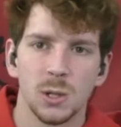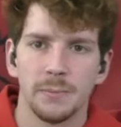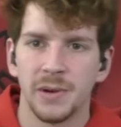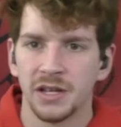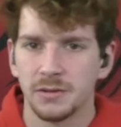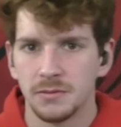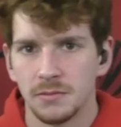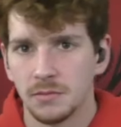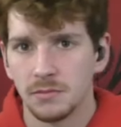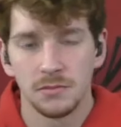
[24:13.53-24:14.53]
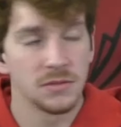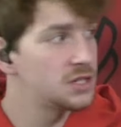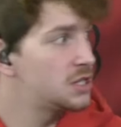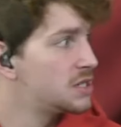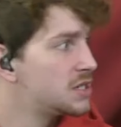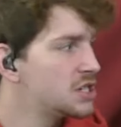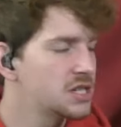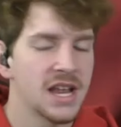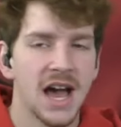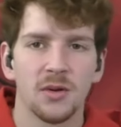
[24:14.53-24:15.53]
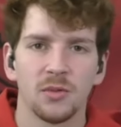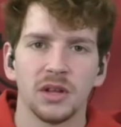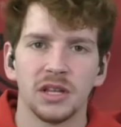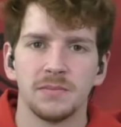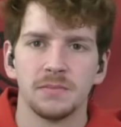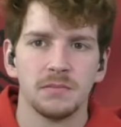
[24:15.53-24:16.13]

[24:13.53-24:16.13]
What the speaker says: But she's just not really